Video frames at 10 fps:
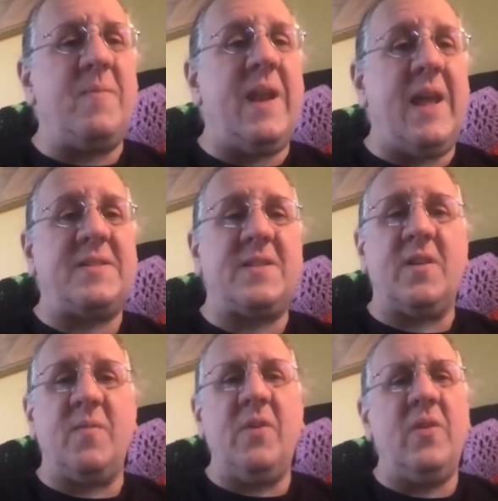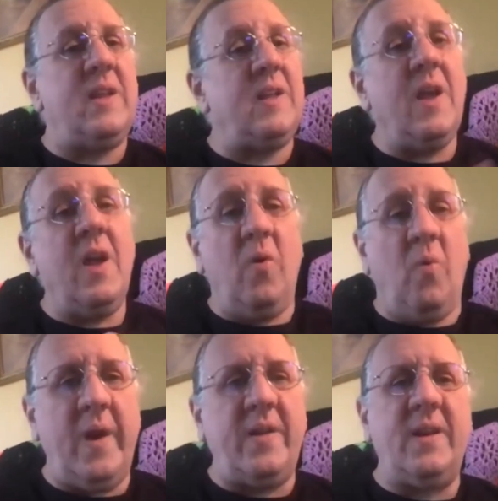monastic community.
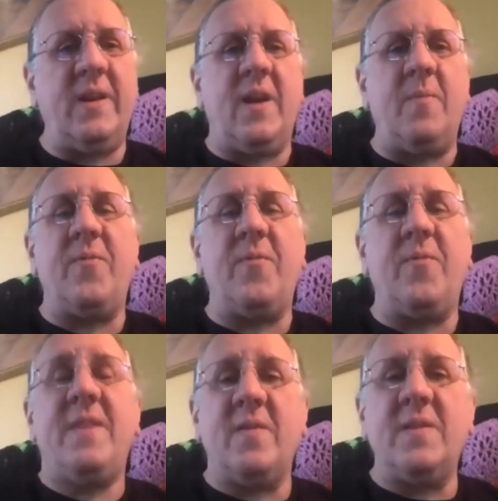Where did it come from?